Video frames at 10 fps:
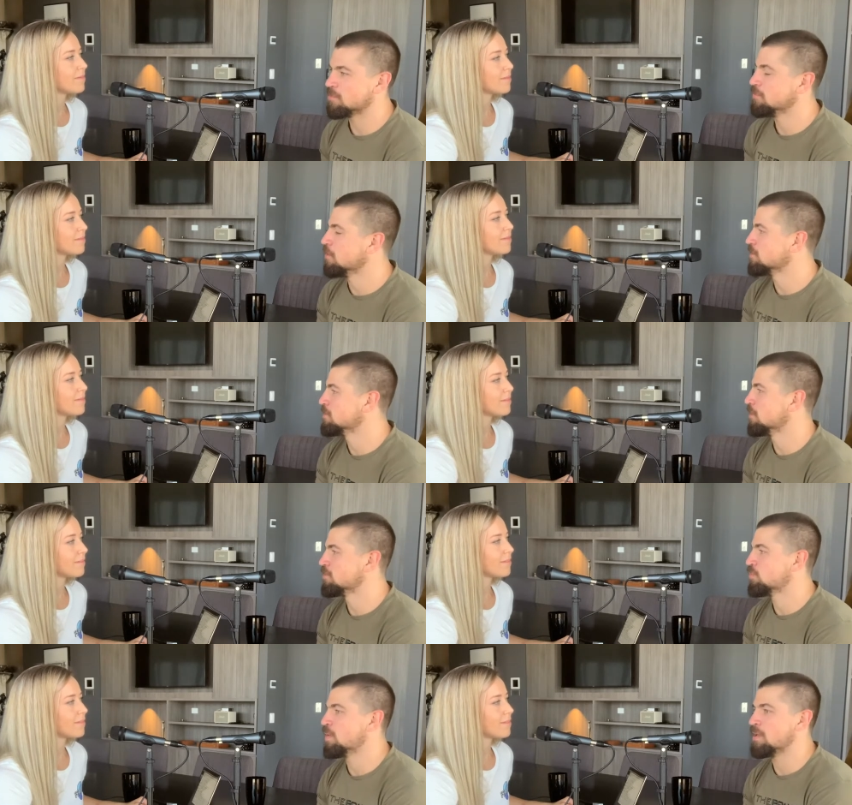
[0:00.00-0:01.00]
Speaker 1: do those you know
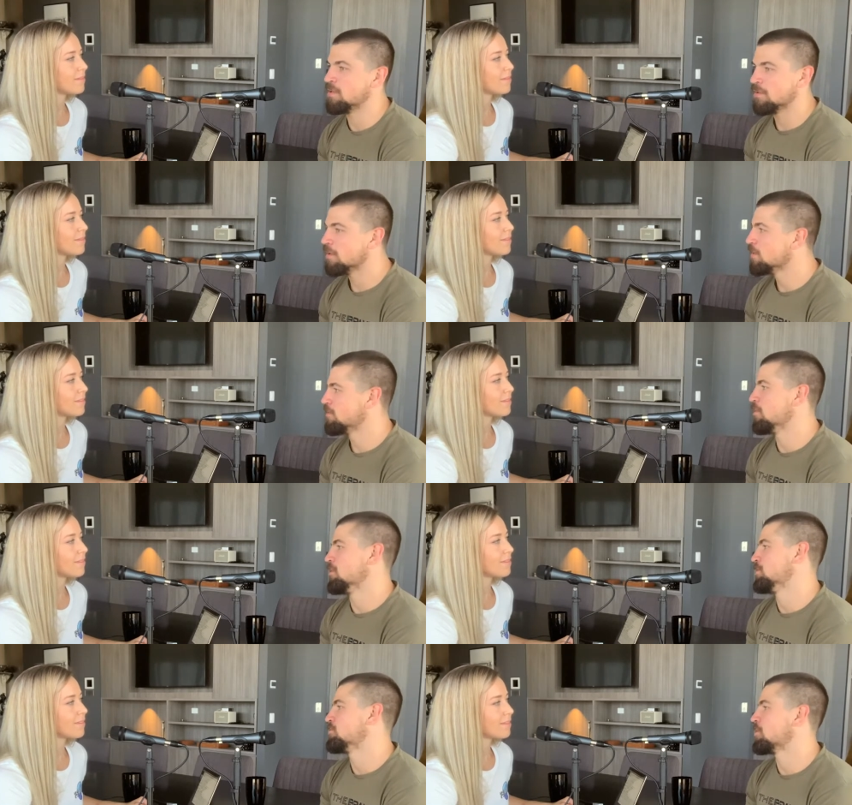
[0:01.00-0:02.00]
20,
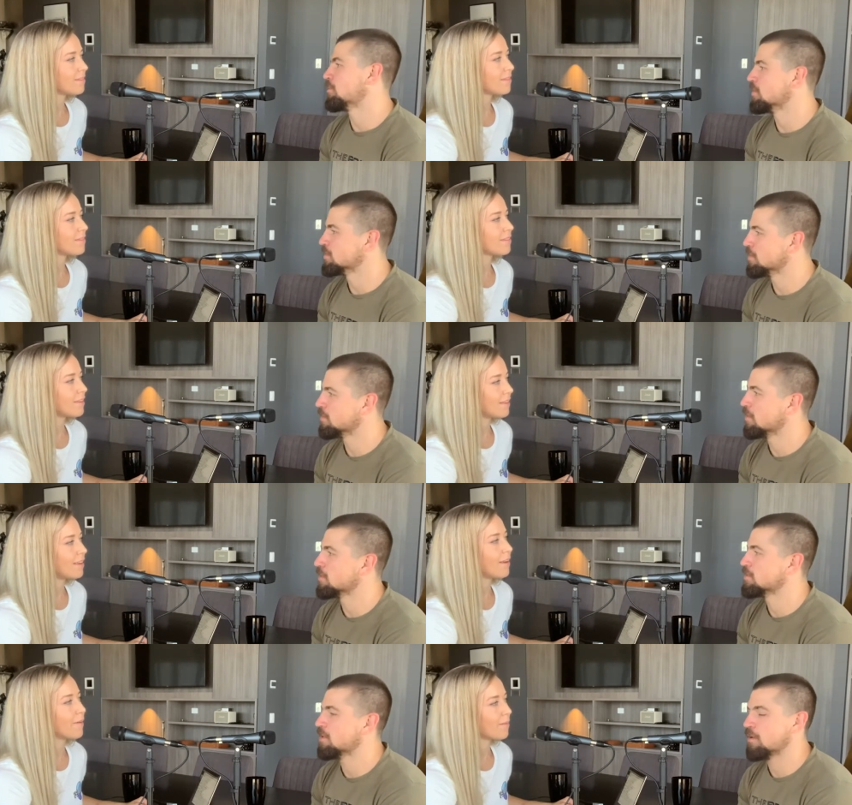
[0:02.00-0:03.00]
30 strict ones in a row.
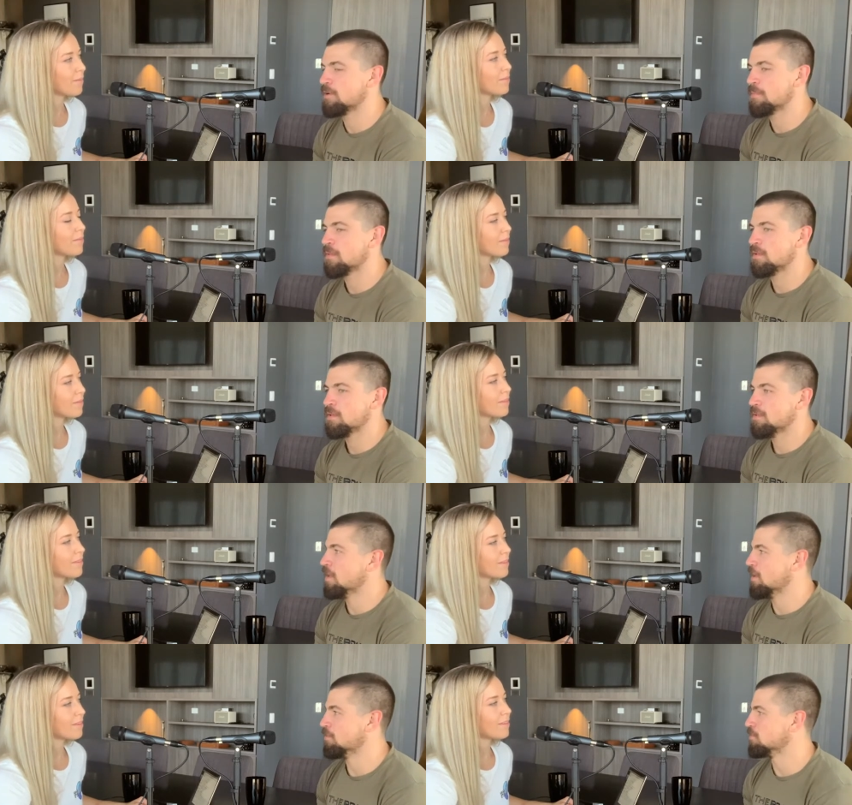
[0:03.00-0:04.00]
Yeah. So
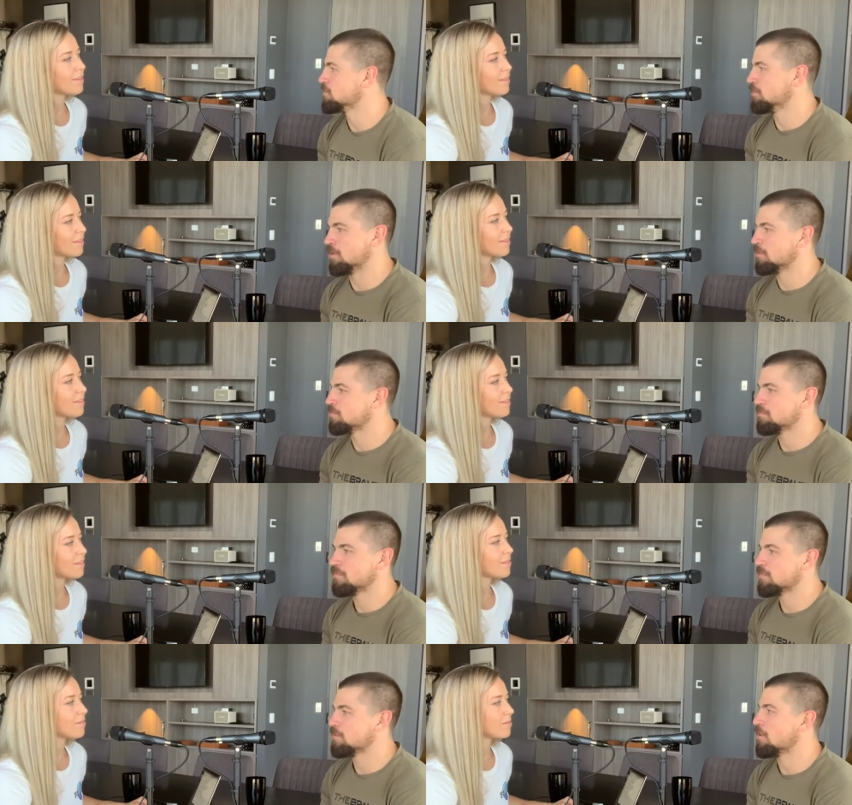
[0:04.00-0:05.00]
yeah, it all sort of
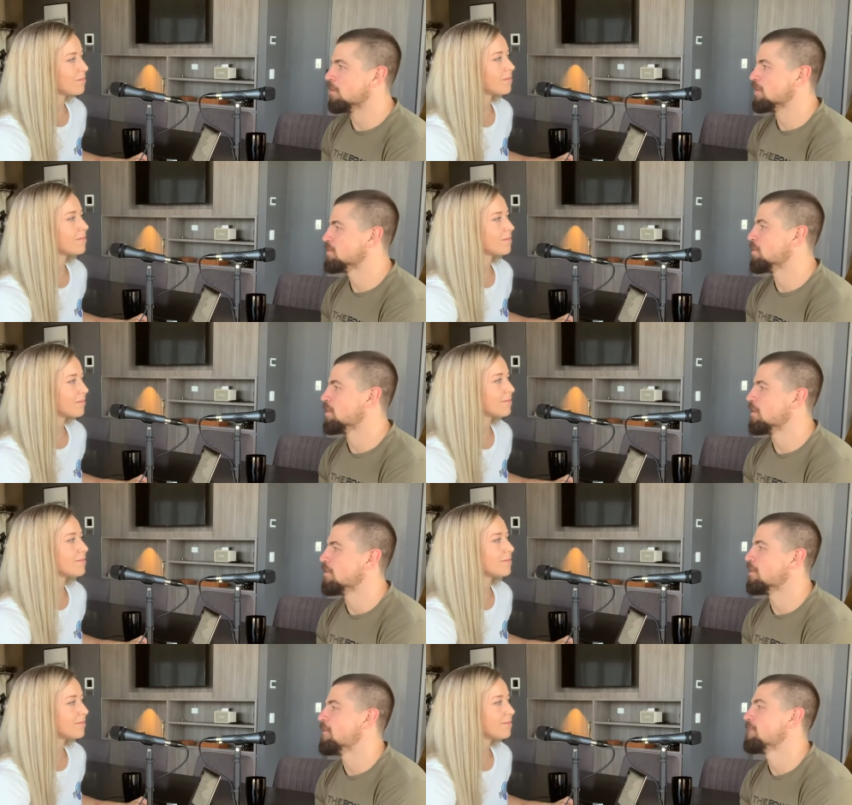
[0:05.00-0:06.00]
correlates to one
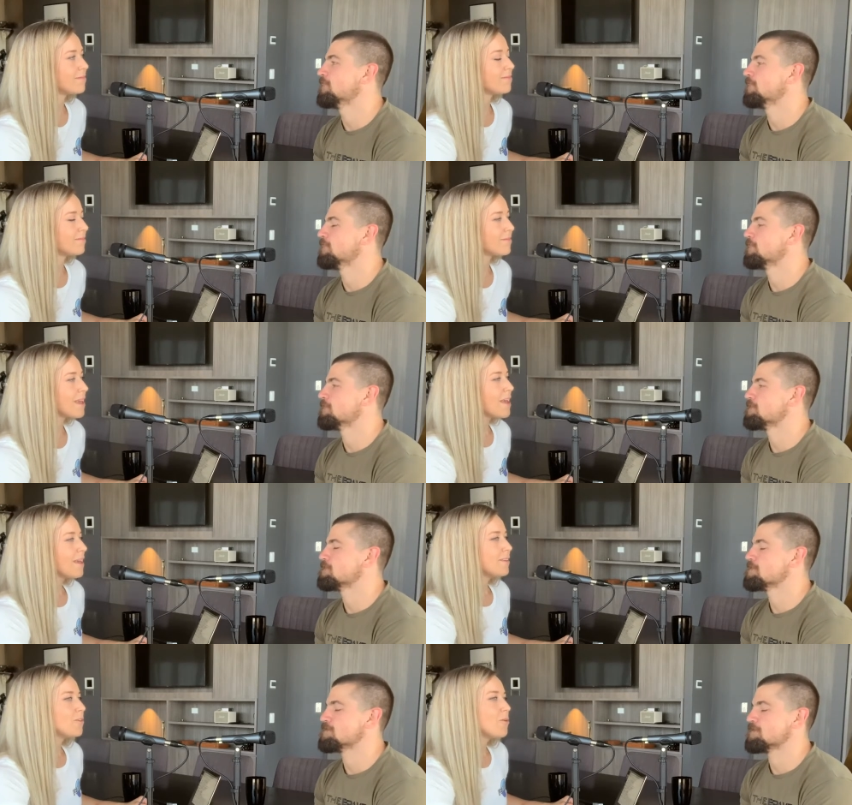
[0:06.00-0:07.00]
another.
Speaker 2: Mm.
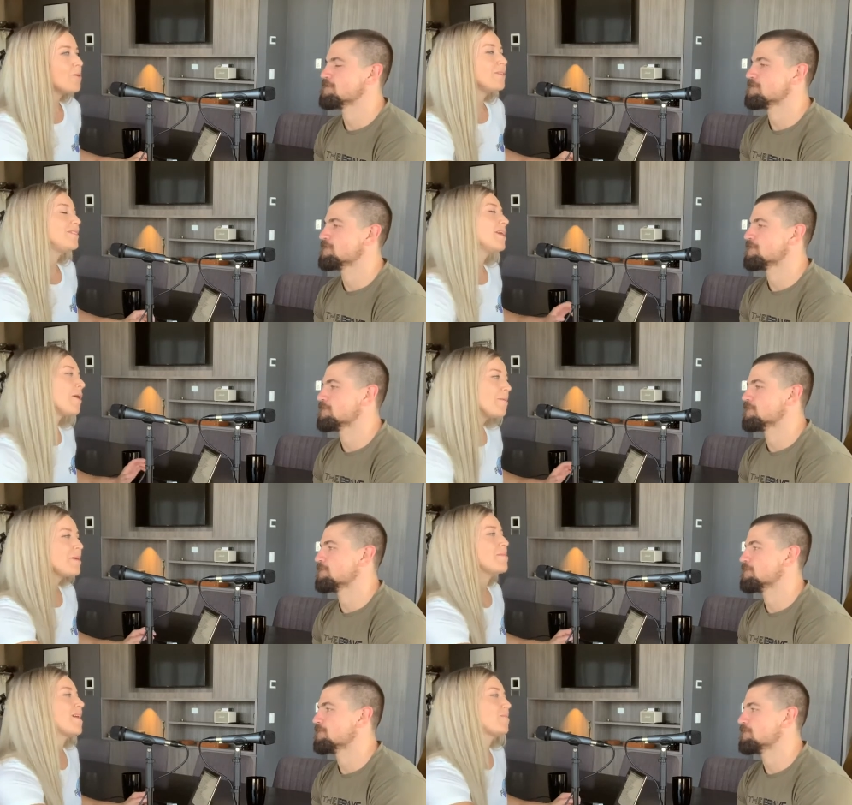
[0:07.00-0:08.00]
So tell
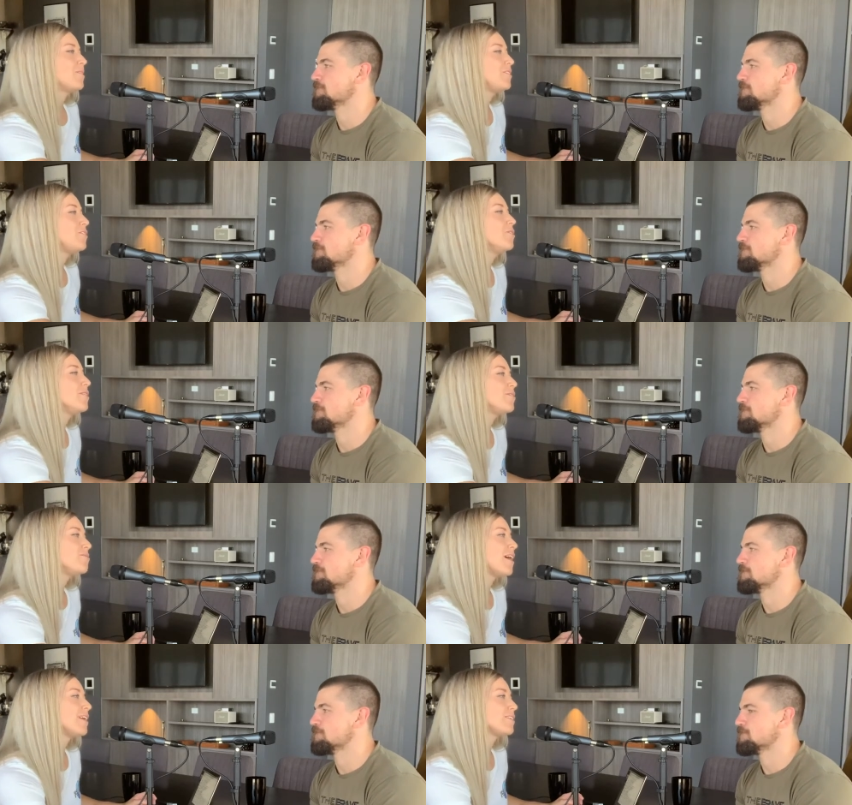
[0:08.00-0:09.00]
me, Matt, what's your
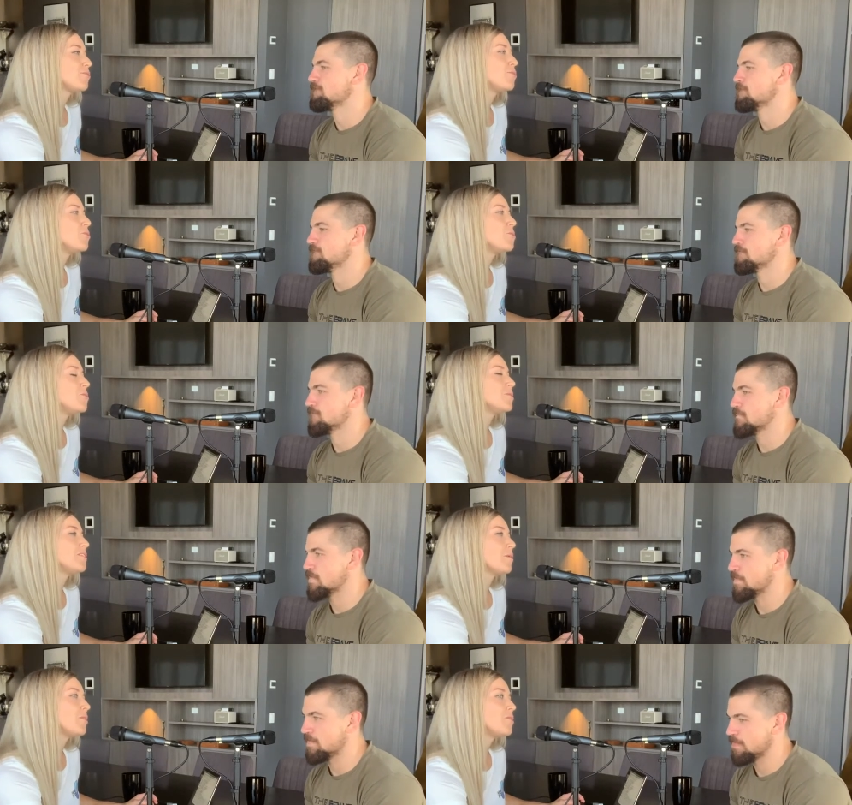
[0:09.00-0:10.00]
advice for
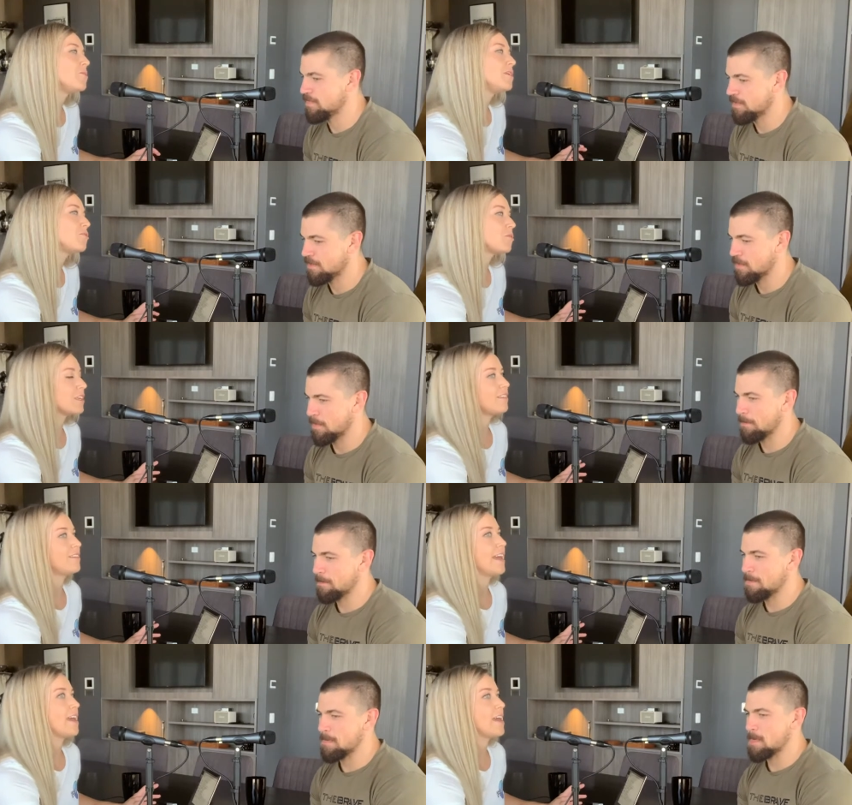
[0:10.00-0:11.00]
someone who is wanting
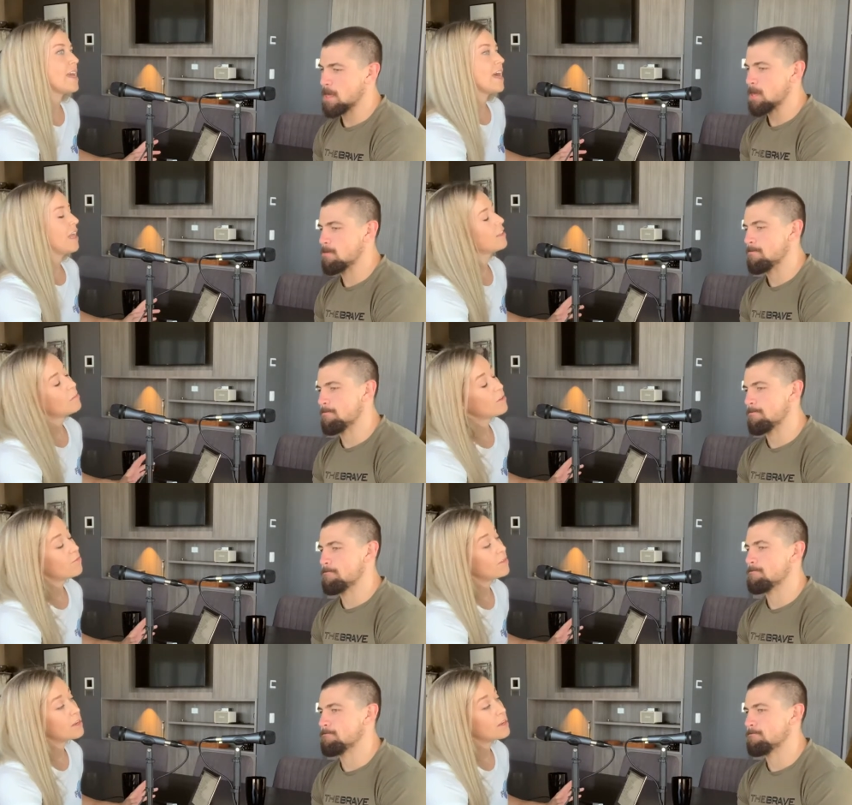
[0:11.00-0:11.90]
to get a little bit fitter